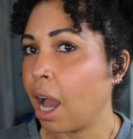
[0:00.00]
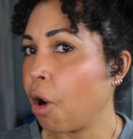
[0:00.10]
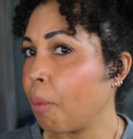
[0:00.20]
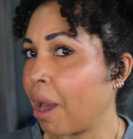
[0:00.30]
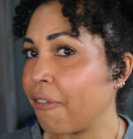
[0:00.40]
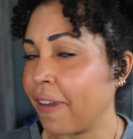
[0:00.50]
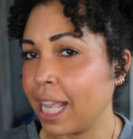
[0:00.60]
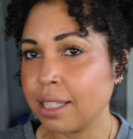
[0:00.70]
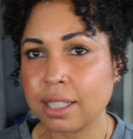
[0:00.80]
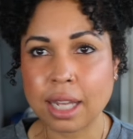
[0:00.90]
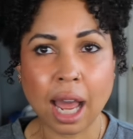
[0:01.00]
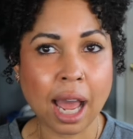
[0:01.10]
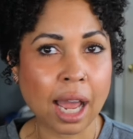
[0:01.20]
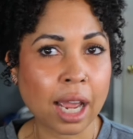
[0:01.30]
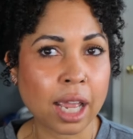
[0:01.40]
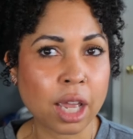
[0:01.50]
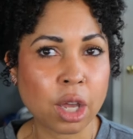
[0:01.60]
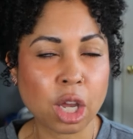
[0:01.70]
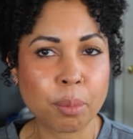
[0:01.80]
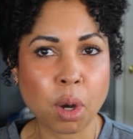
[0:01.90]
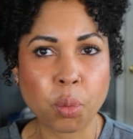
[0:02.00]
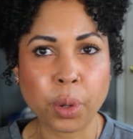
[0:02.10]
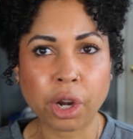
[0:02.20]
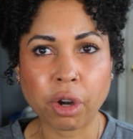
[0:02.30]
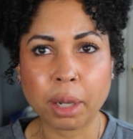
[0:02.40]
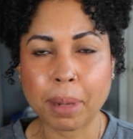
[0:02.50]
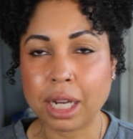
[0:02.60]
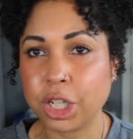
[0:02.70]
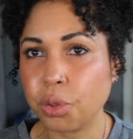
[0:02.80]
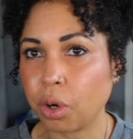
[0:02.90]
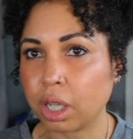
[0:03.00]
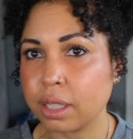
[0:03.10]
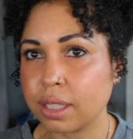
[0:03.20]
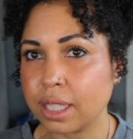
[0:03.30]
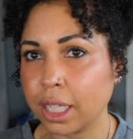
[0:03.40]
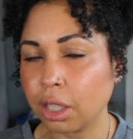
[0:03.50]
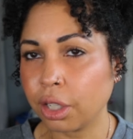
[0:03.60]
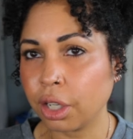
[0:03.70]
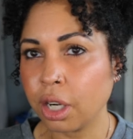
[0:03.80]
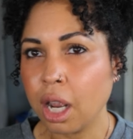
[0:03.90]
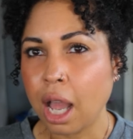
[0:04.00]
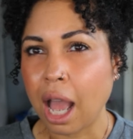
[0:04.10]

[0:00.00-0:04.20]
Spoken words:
On my face, I am wearing my Dior concealer.